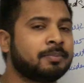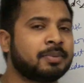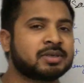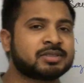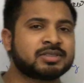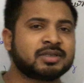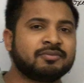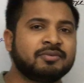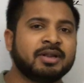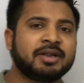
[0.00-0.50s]
the
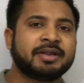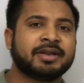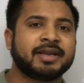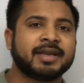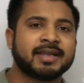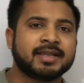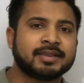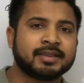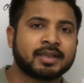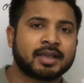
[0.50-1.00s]
person will
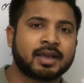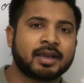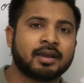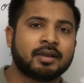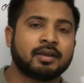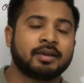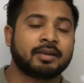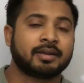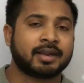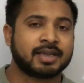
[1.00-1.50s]
drain
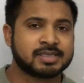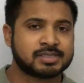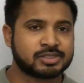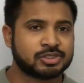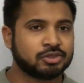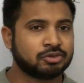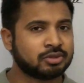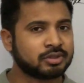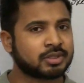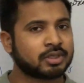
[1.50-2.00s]
the rice
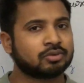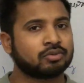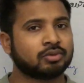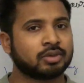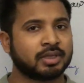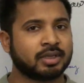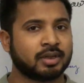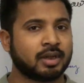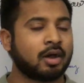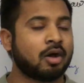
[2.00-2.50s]
during the
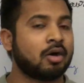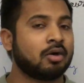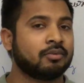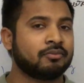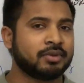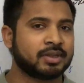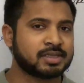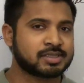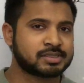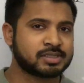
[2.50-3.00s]
cooking, or
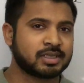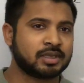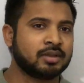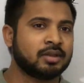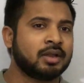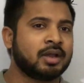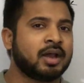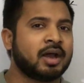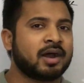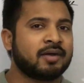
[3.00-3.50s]
we can say
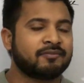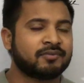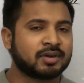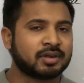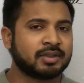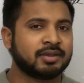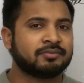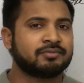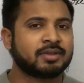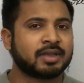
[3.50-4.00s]

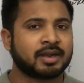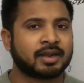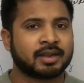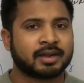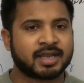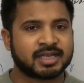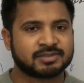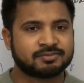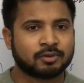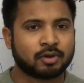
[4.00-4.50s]
after, if the
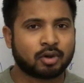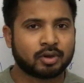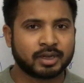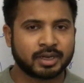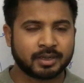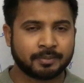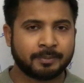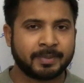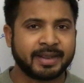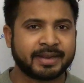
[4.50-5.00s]
rice will
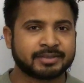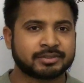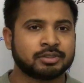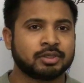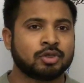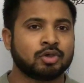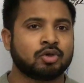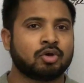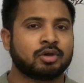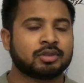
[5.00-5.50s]
already make
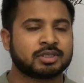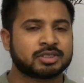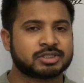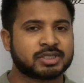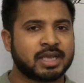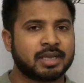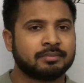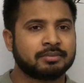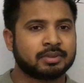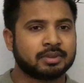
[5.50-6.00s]
on the
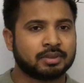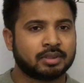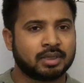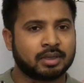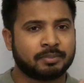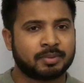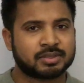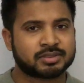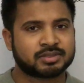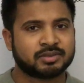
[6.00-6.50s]
time
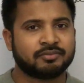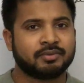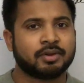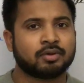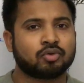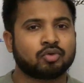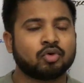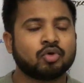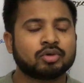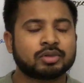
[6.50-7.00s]
the person
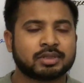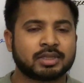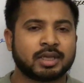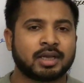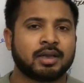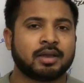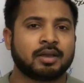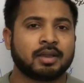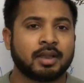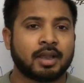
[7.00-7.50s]
will cook
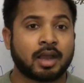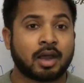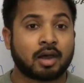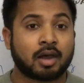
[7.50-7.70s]
the